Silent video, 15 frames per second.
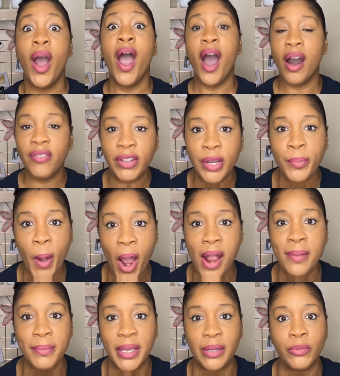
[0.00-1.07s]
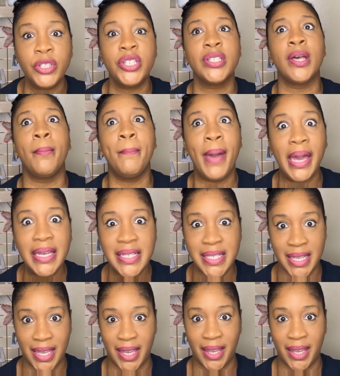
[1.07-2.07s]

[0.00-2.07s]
of an apartment, which is amazing.